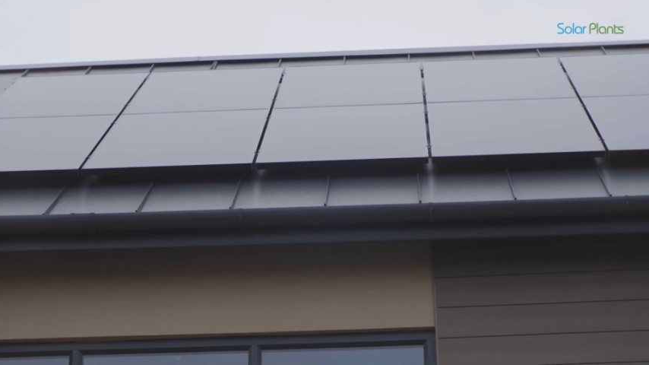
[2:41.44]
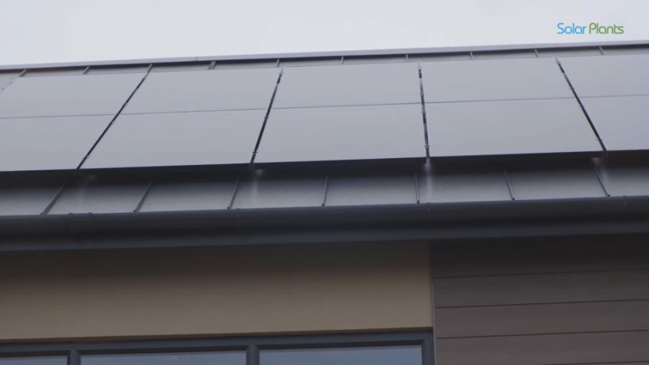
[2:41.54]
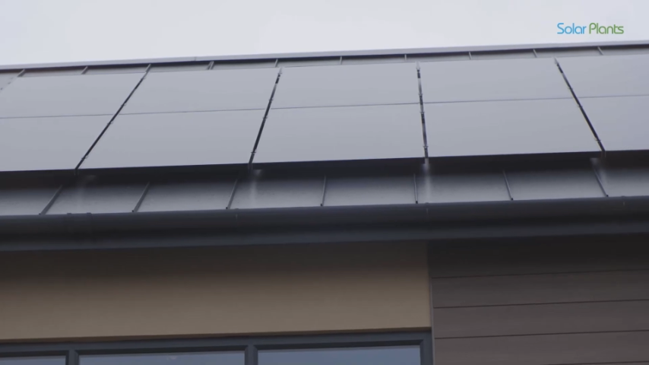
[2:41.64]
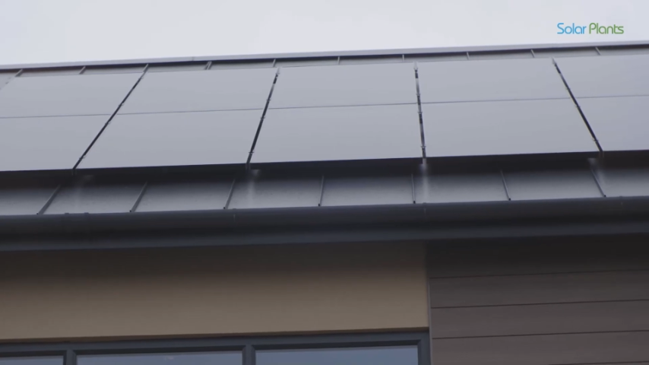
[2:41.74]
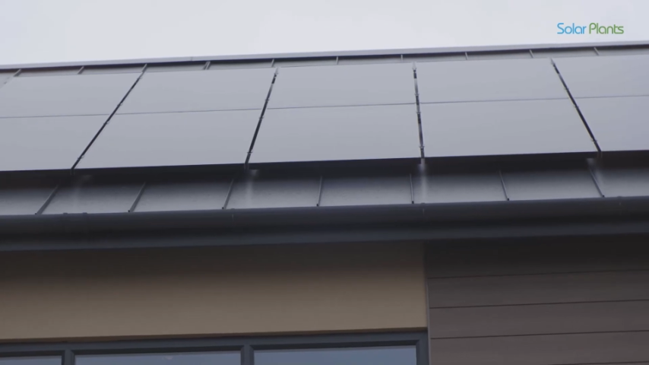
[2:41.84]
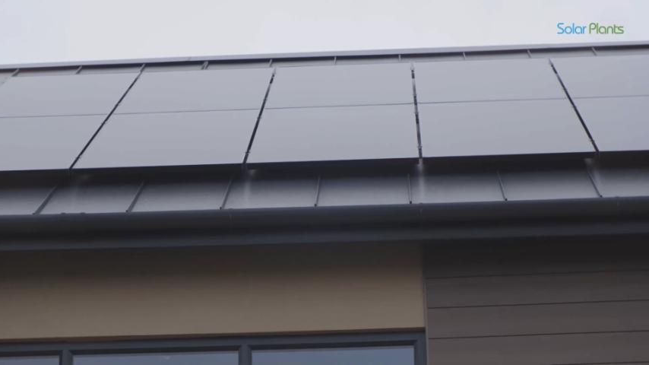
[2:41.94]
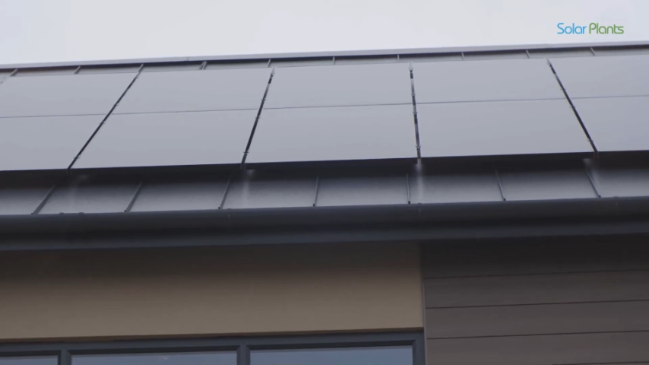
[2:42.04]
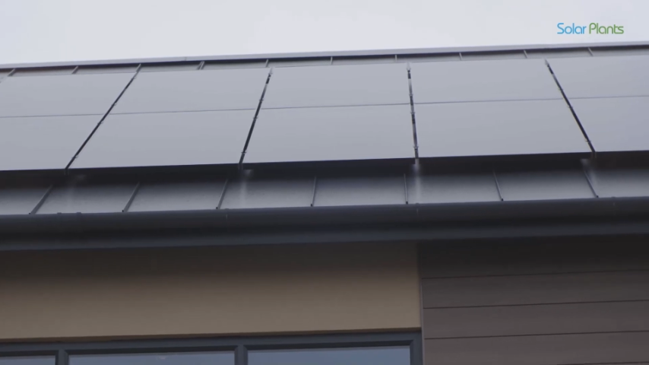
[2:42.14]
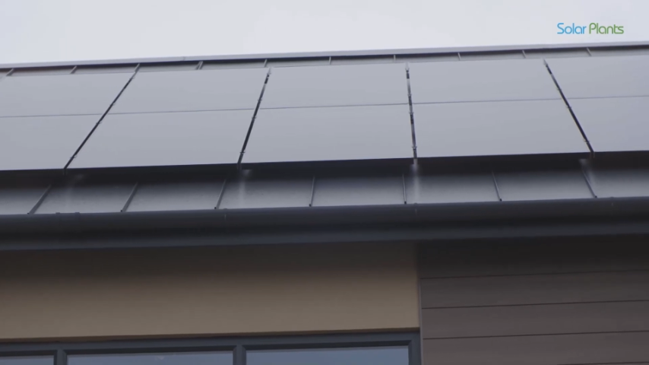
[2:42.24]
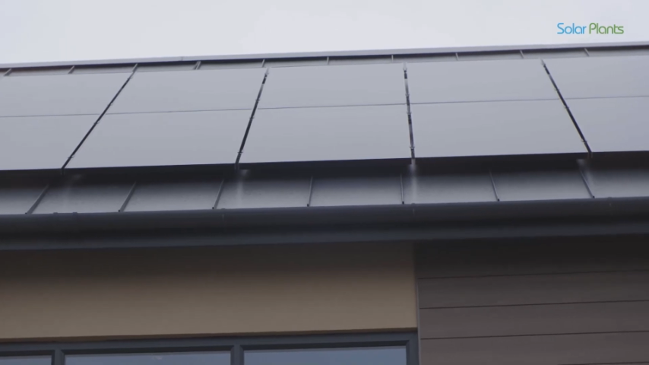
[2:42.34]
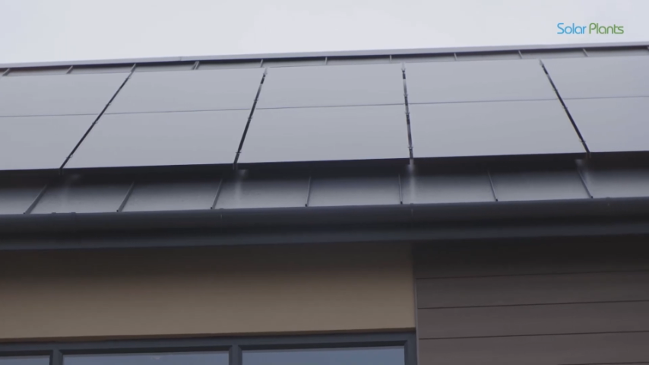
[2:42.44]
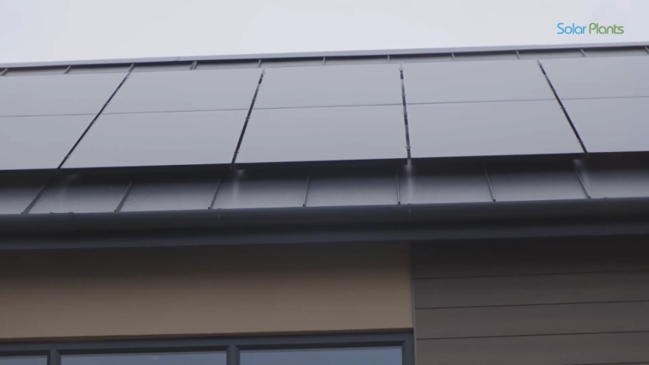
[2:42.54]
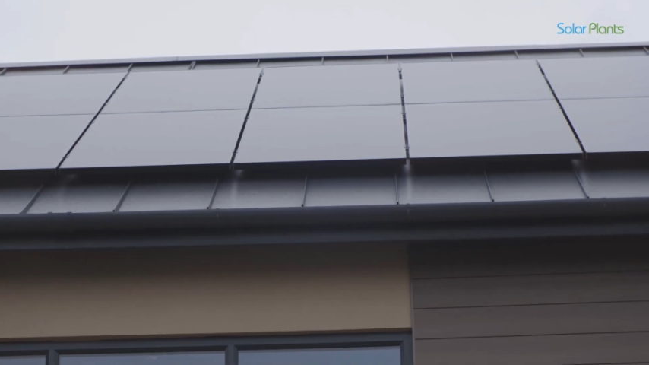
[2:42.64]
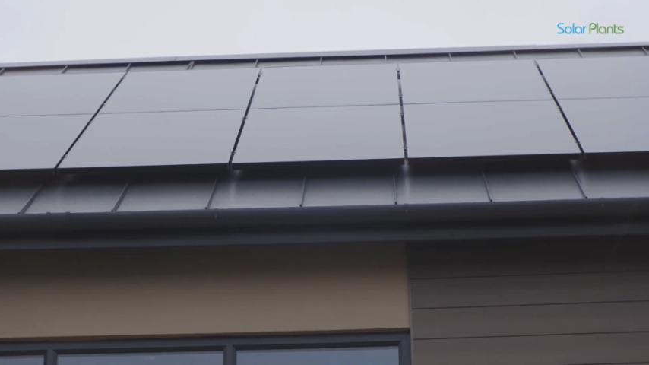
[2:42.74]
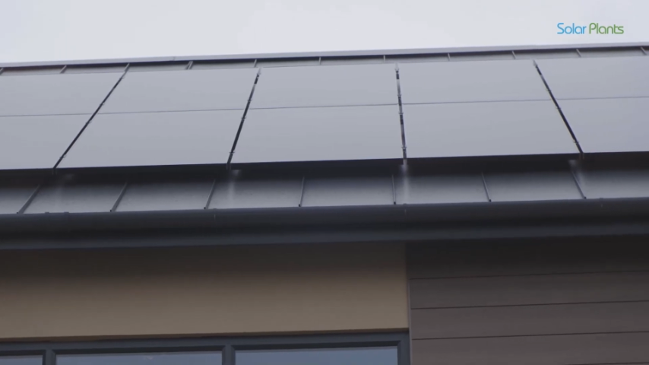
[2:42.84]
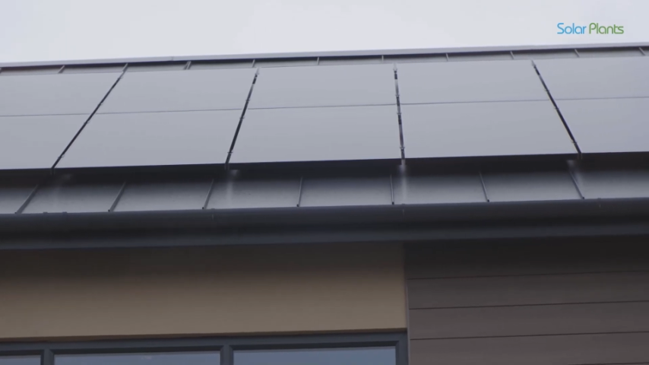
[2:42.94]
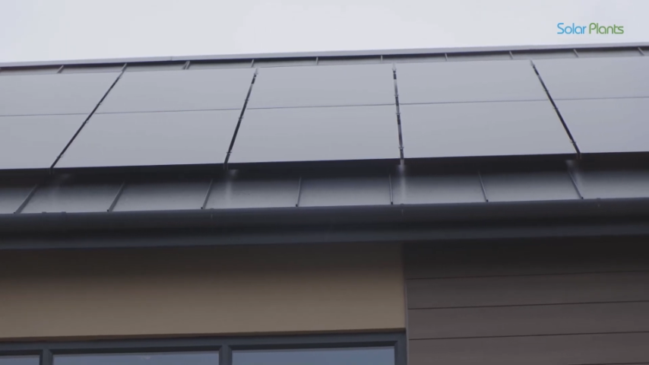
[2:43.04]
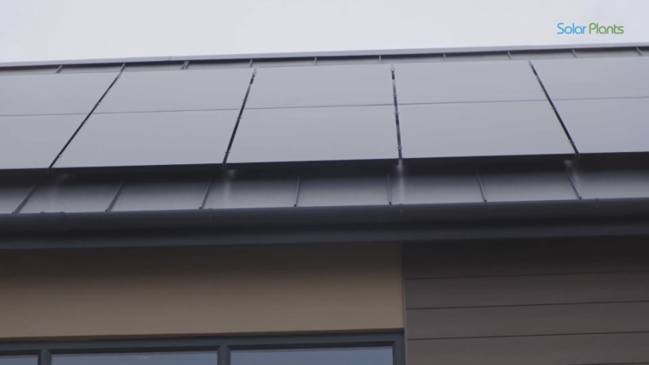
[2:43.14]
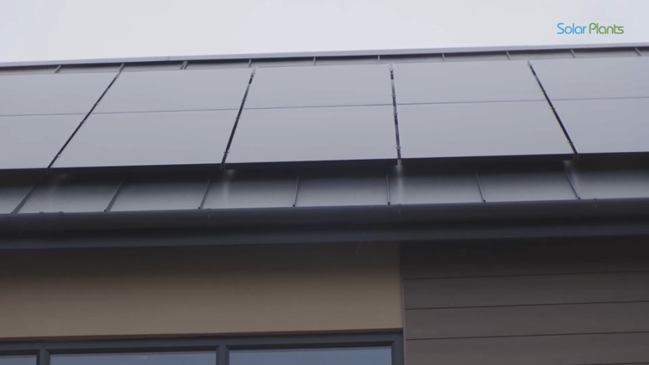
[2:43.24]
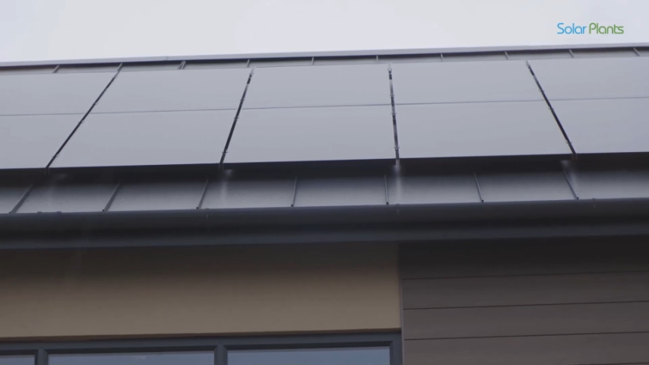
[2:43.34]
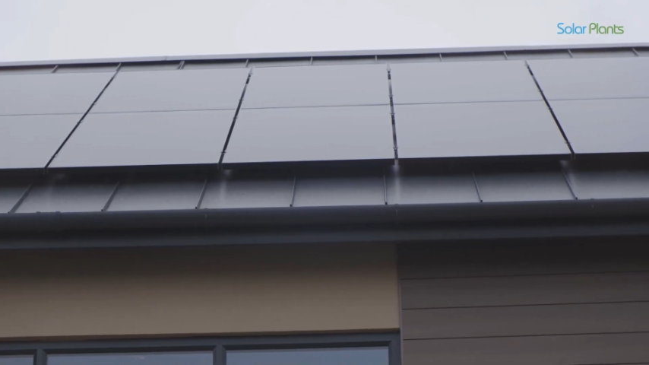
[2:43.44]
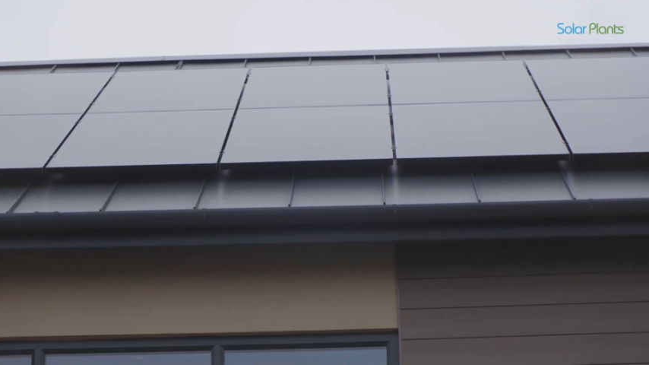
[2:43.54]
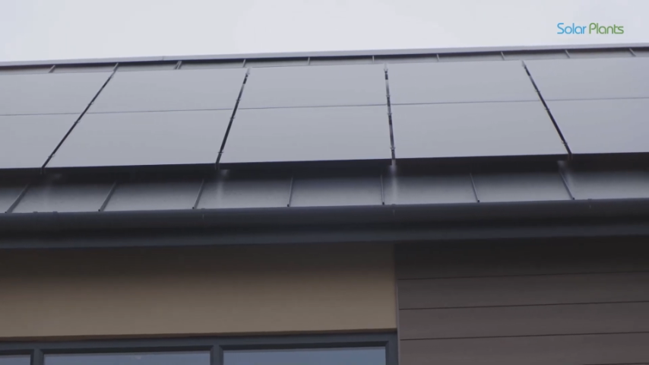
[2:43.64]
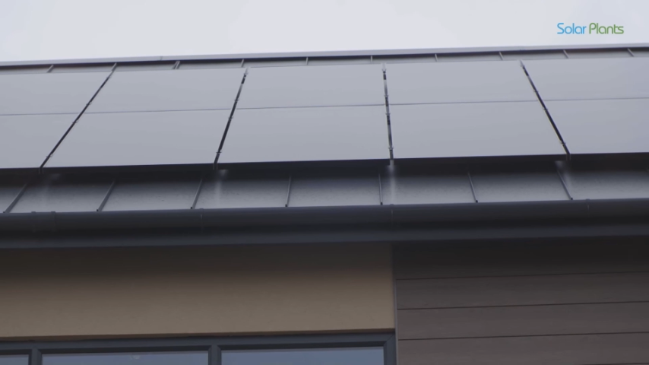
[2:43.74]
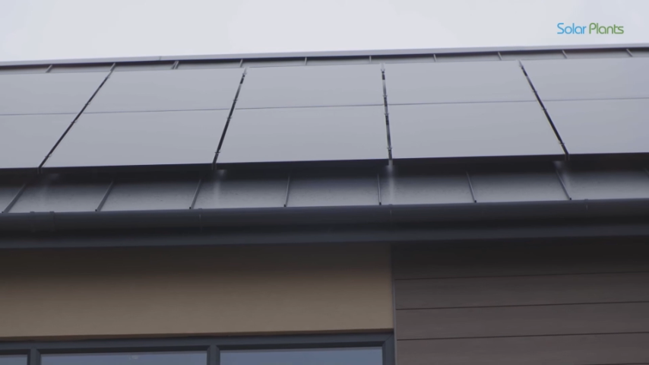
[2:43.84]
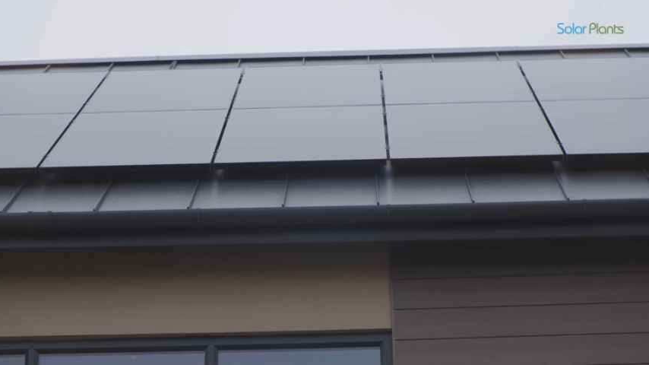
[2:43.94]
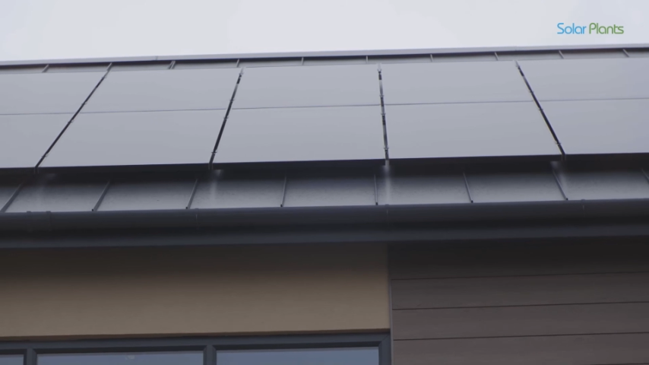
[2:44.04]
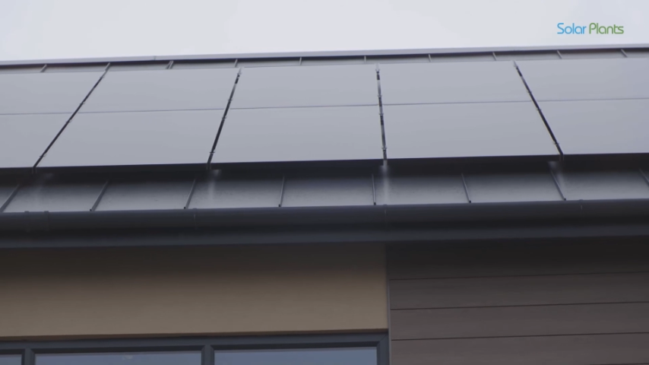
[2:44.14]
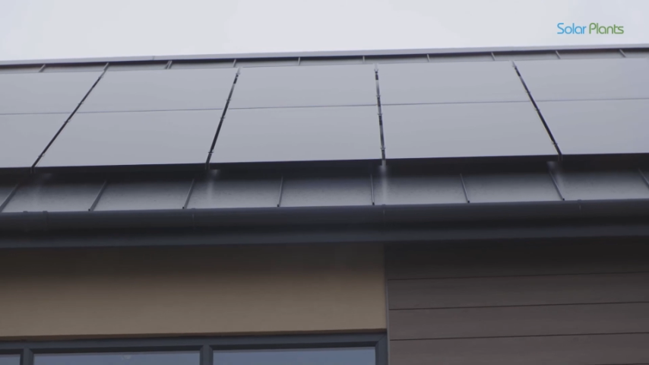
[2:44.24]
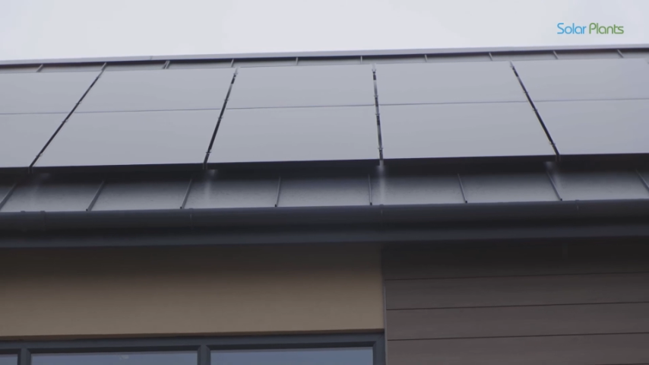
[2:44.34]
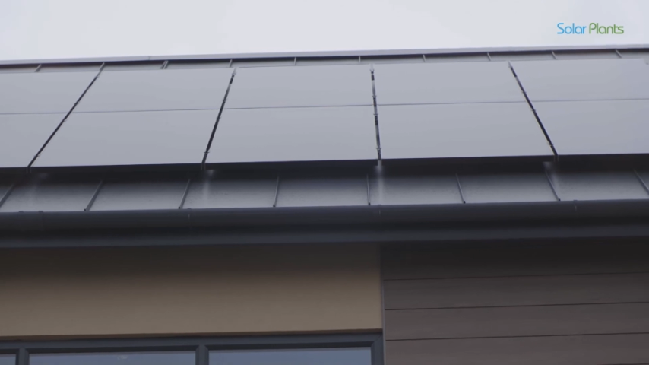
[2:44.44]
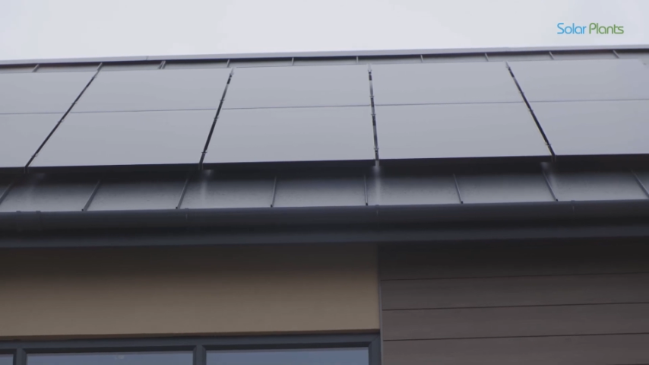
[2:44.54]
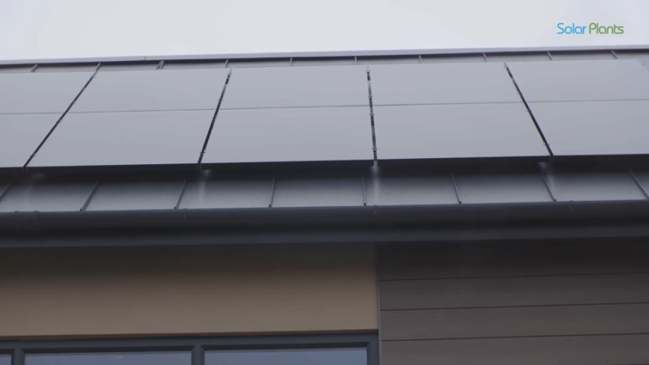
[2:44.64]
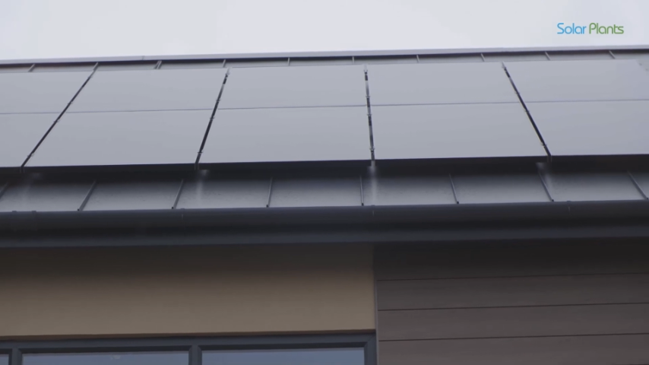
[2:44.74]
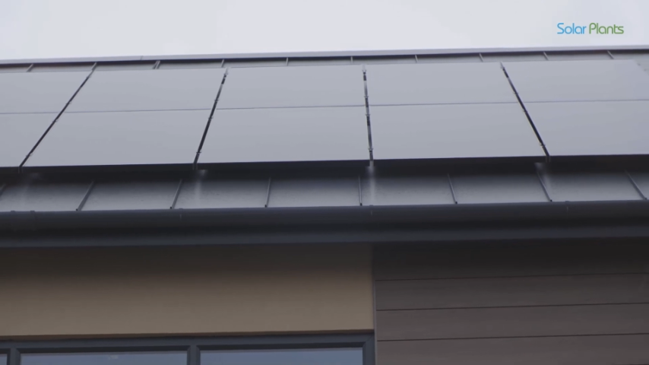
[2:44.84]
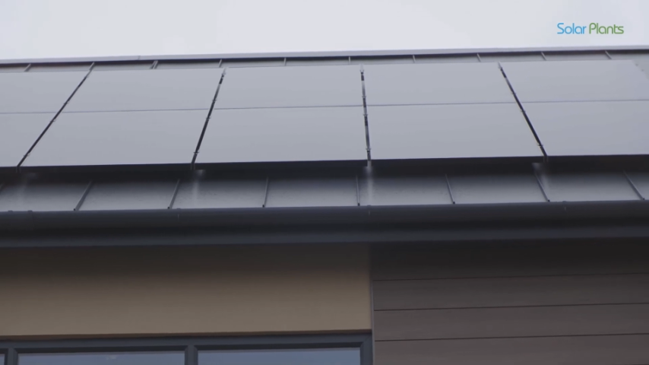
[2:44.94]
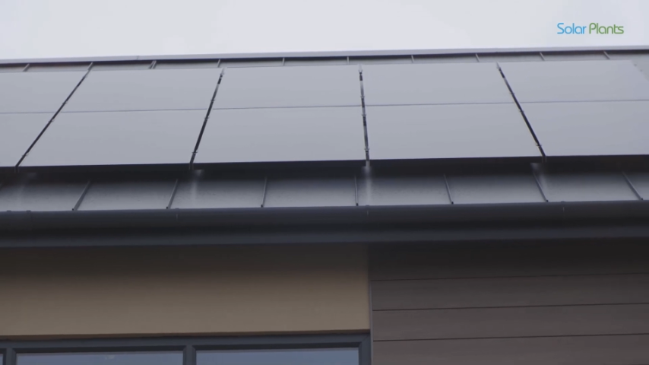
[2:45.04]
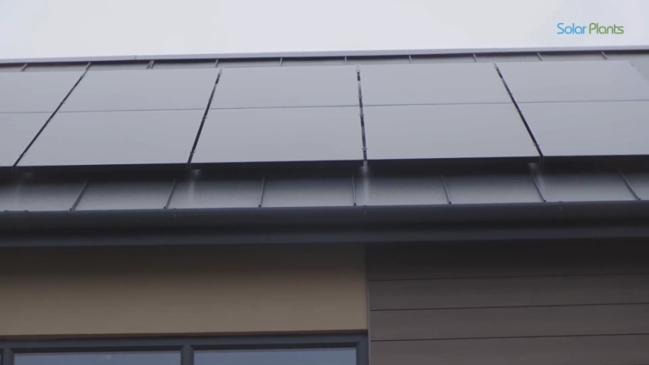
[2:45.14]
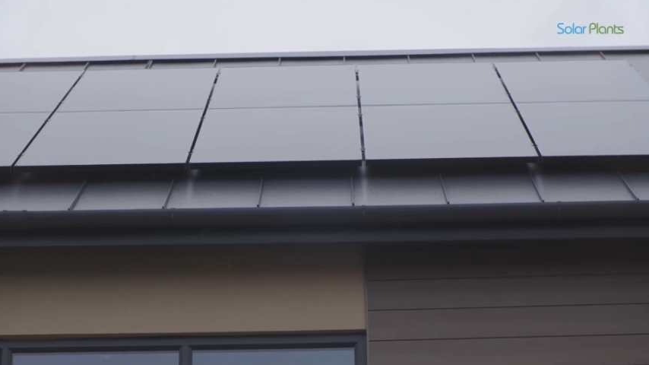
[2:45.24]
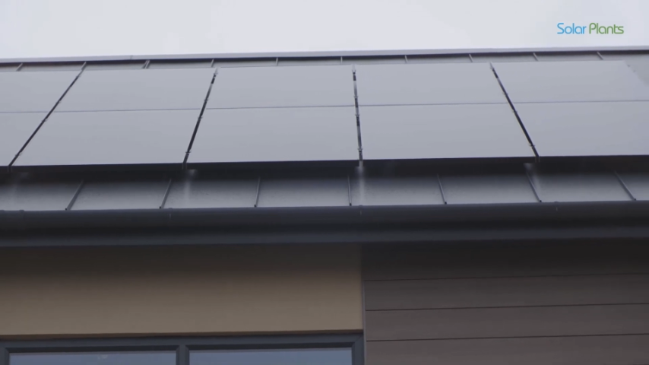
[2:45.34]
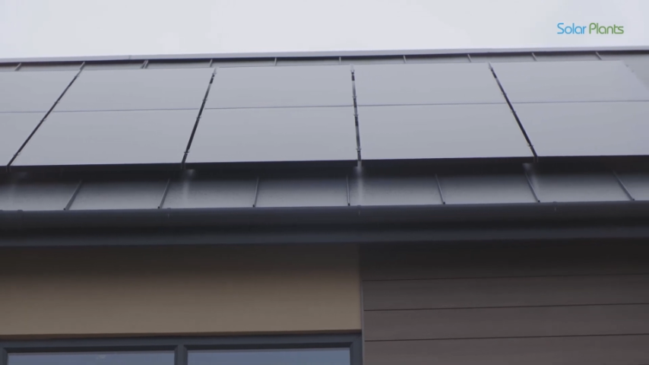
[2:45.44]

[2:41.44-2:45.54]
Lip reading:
[unreadable: no face in view]